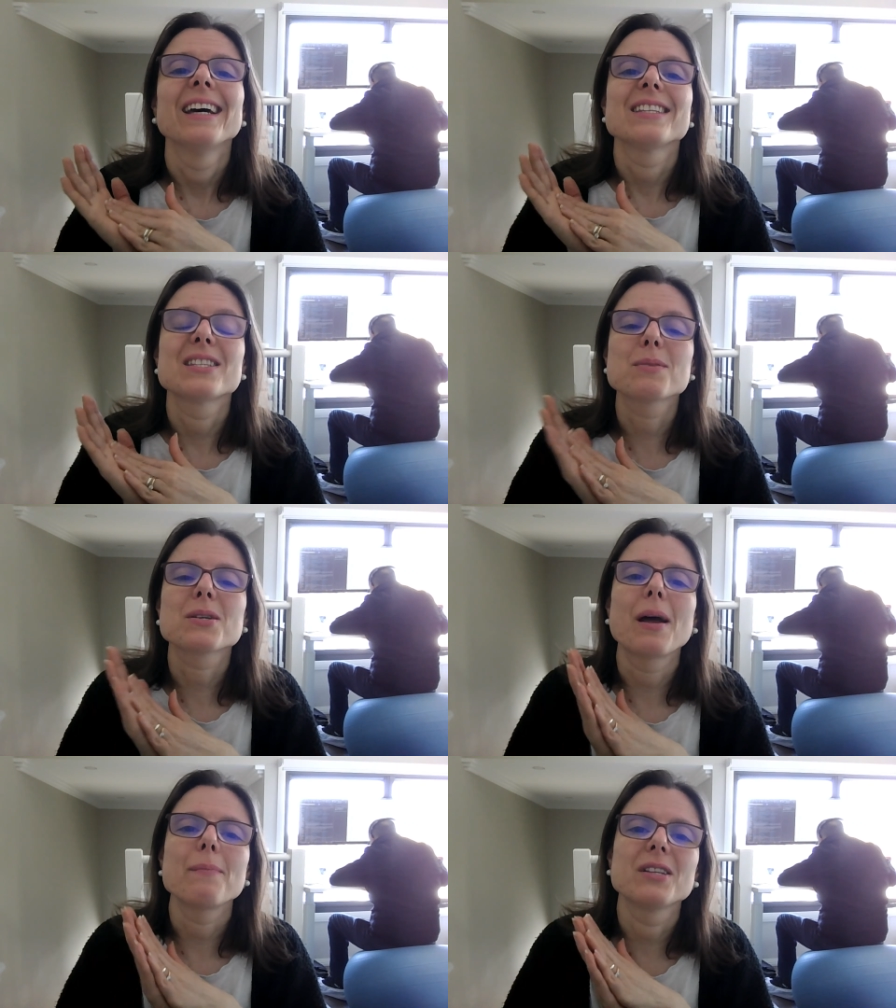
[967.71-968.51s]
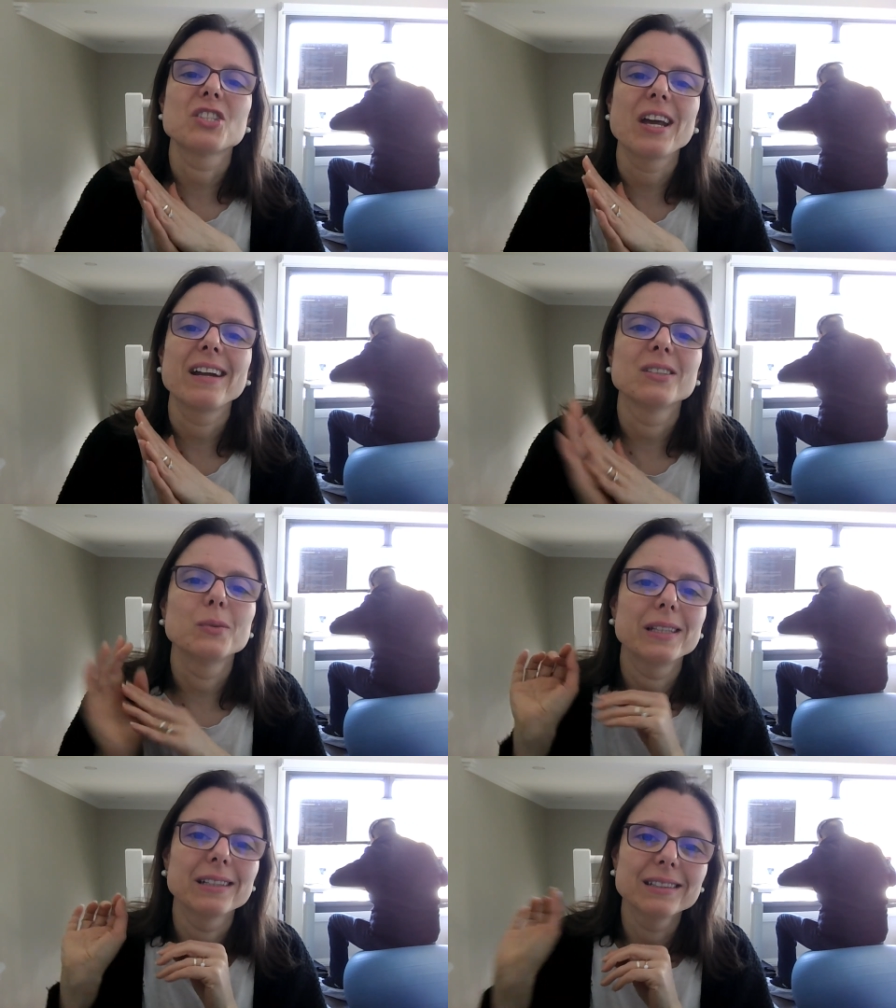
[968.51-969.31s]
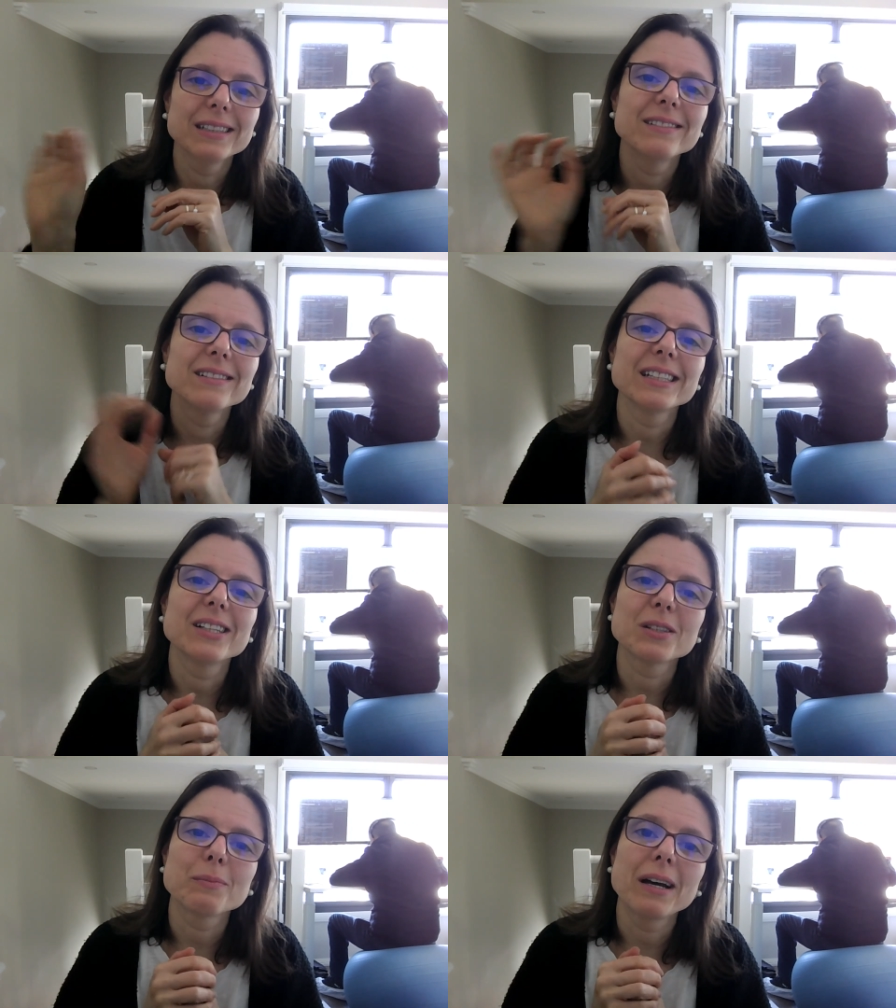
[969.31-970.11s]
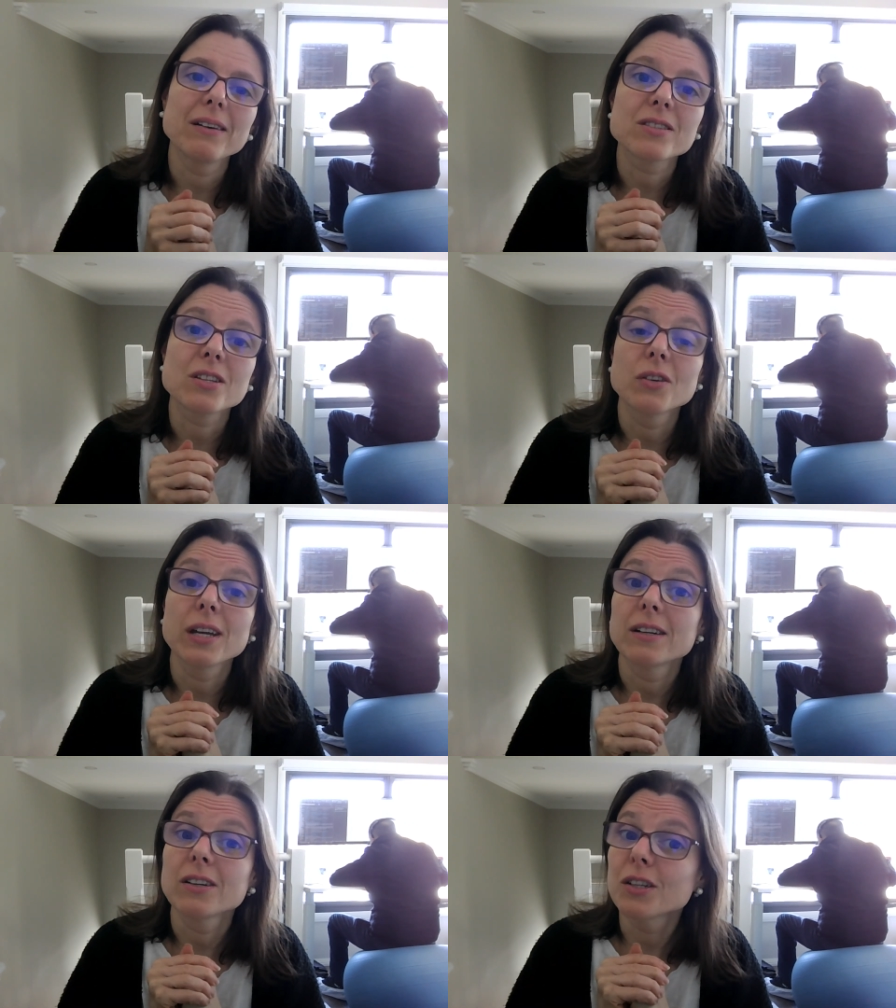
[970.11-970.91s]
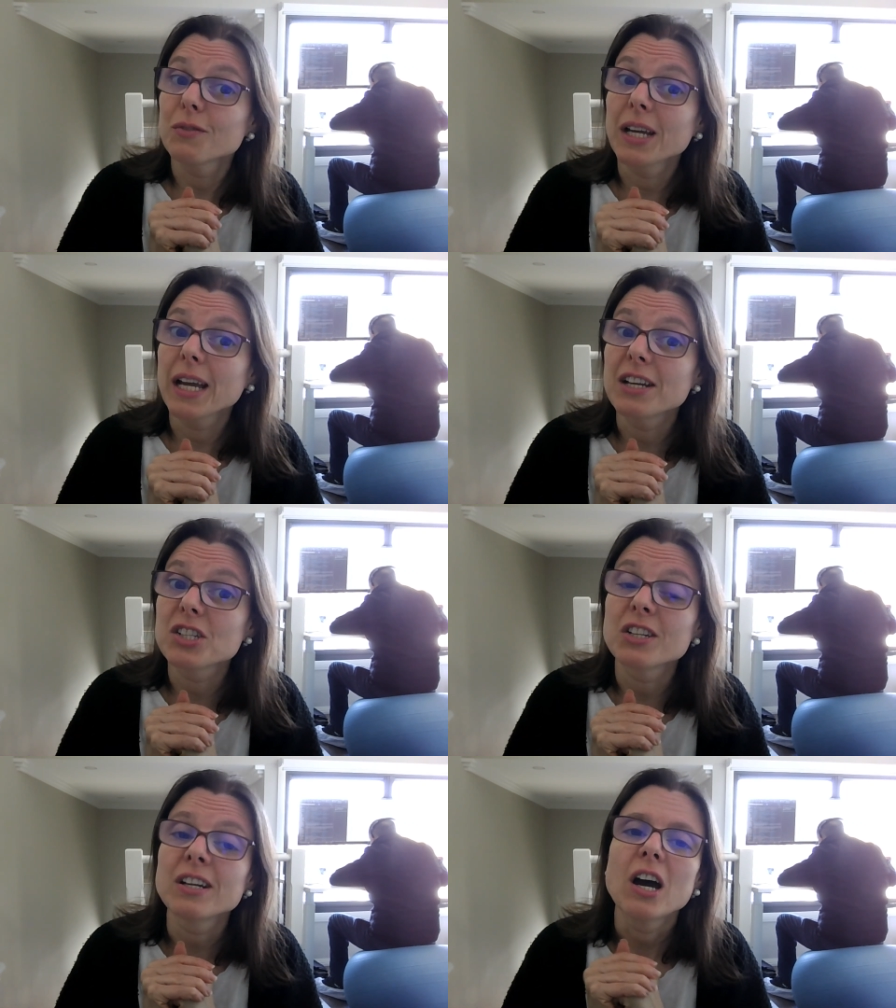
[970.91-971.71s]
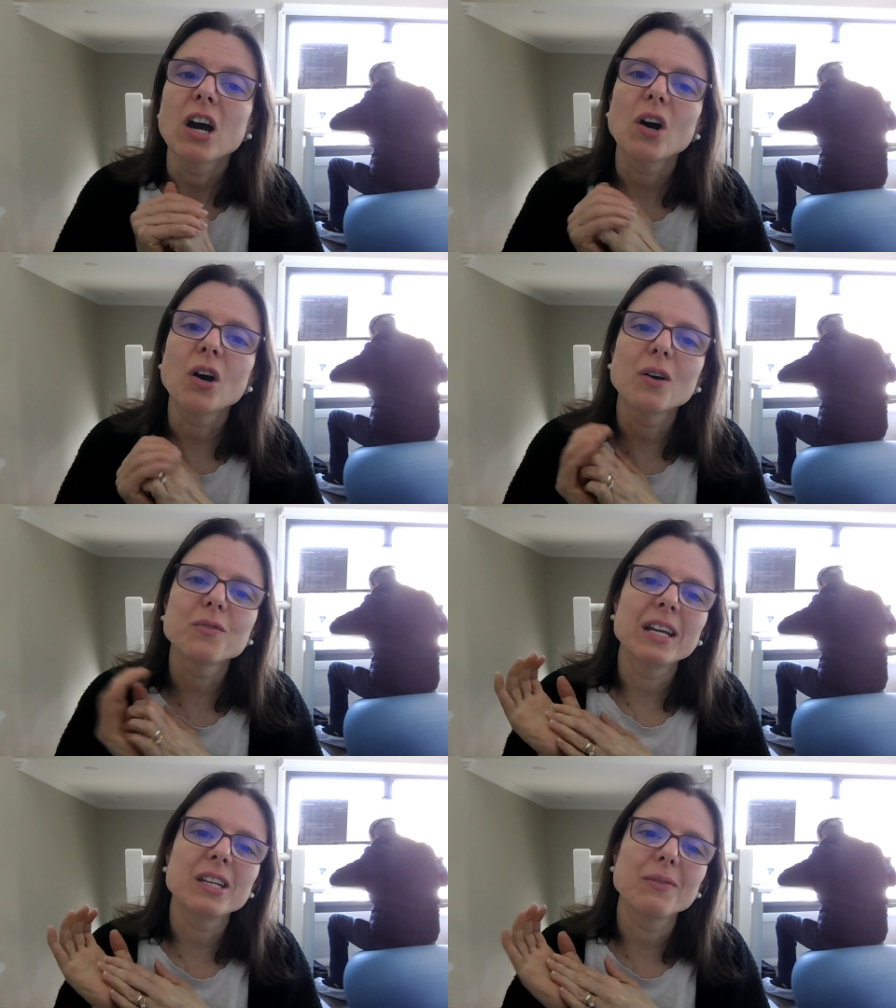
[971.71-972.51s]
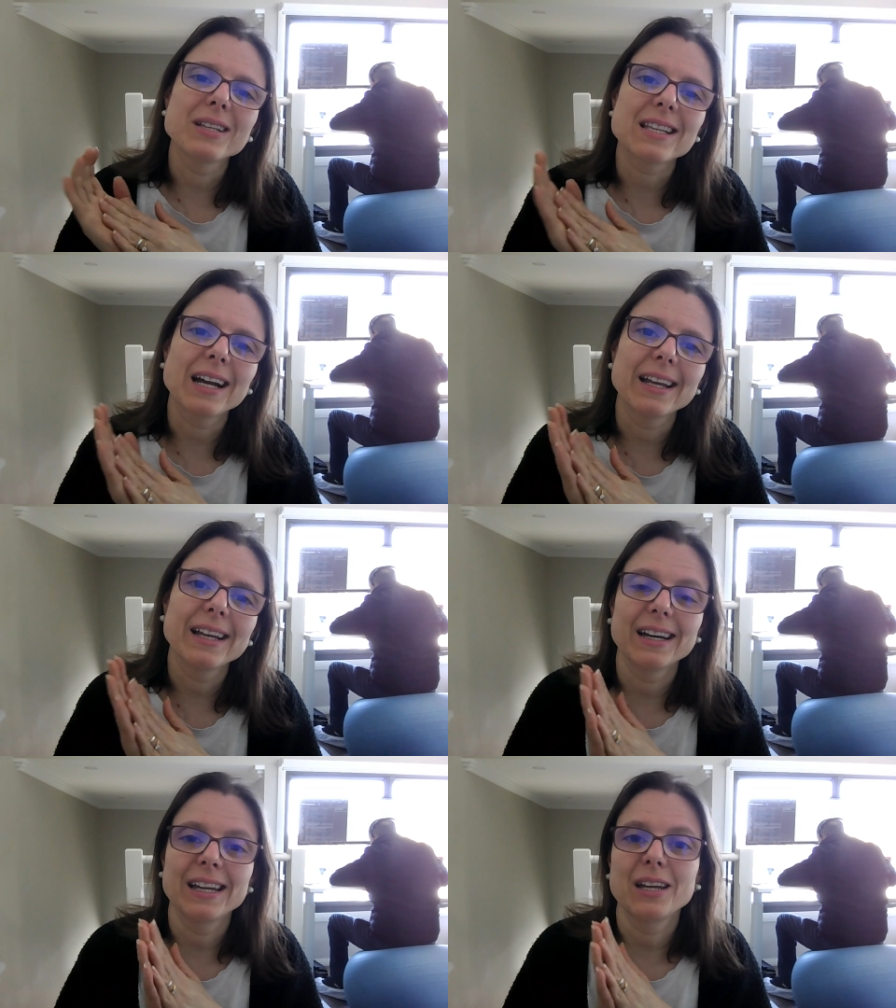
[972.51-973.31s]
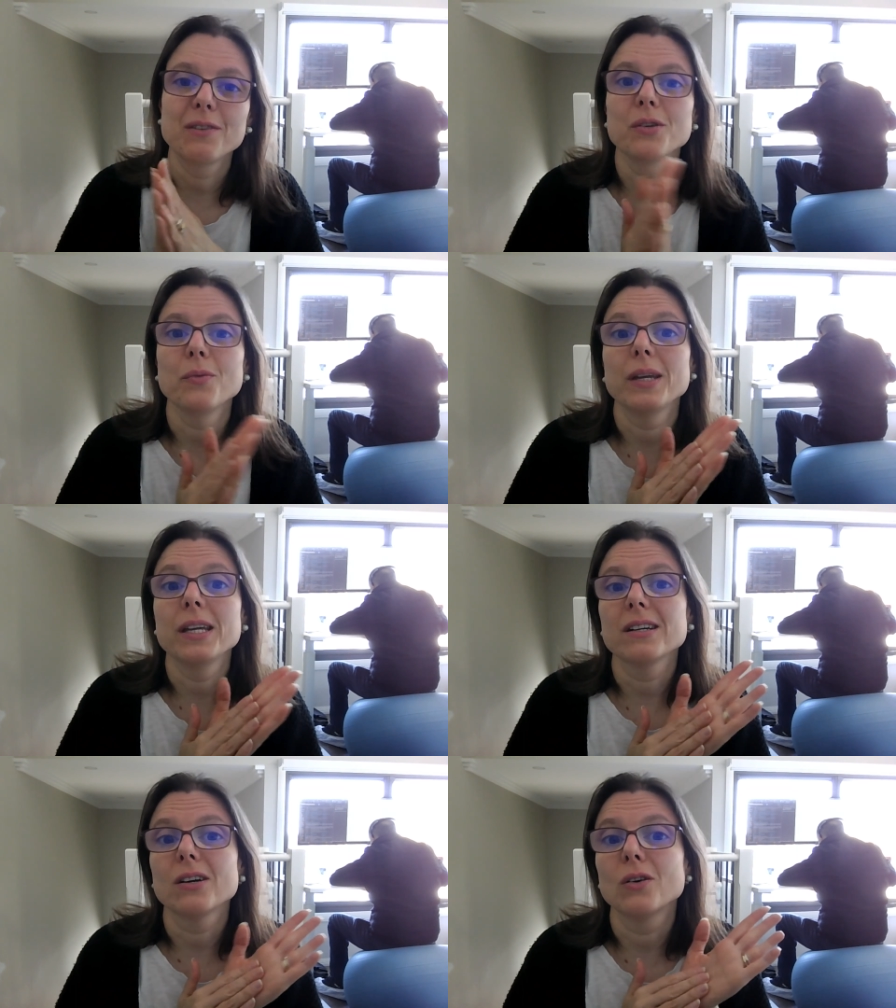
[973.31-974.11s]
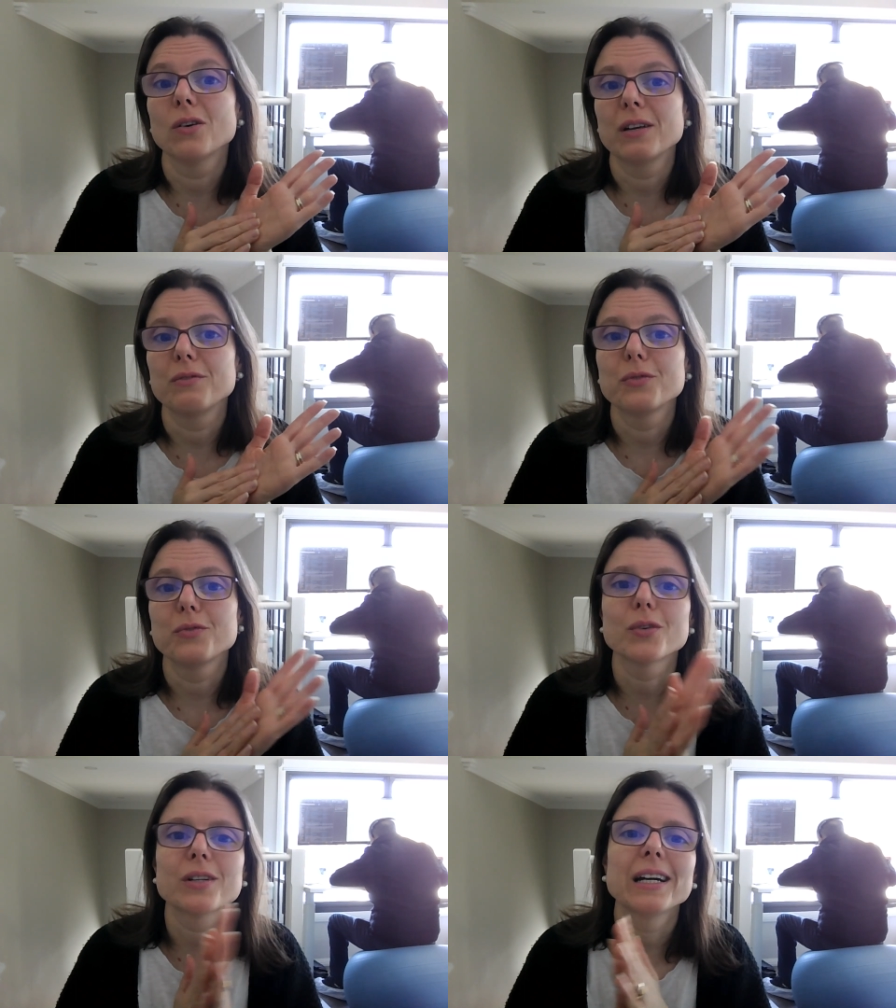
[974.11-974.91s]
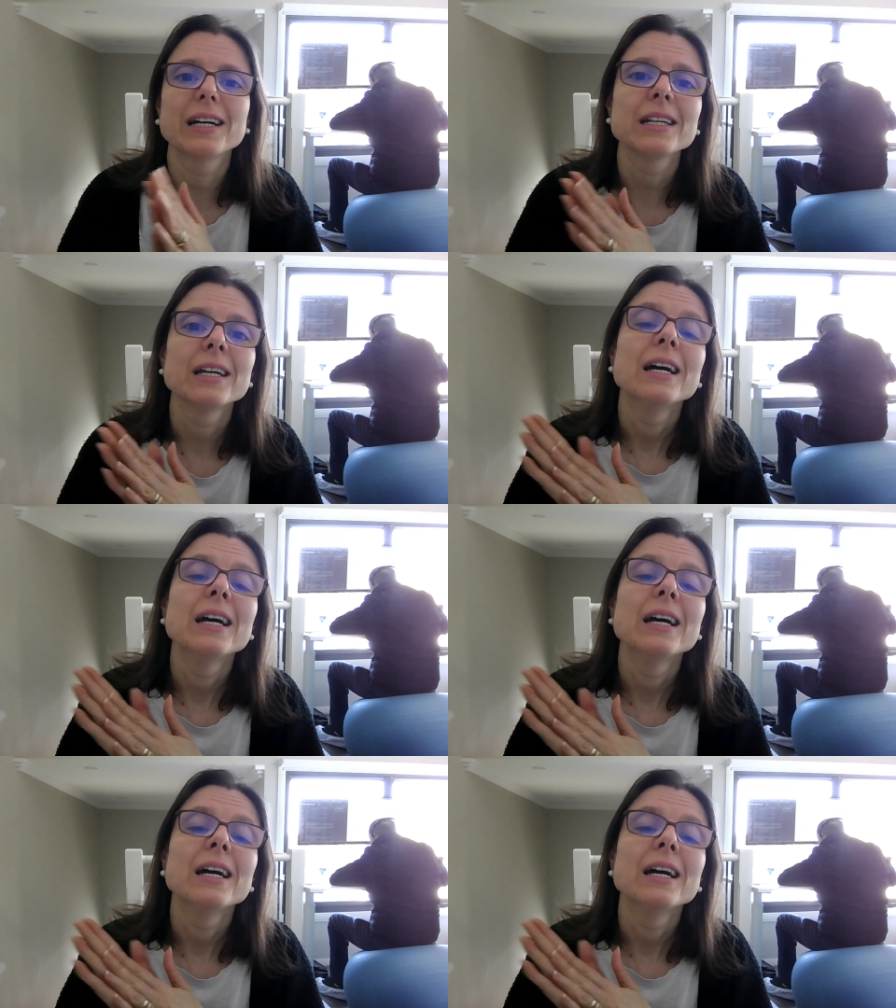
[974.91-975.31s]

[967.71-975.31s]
subscribe the channel with a little click on the bell so you get a notification of a new insider every week or every fortnight.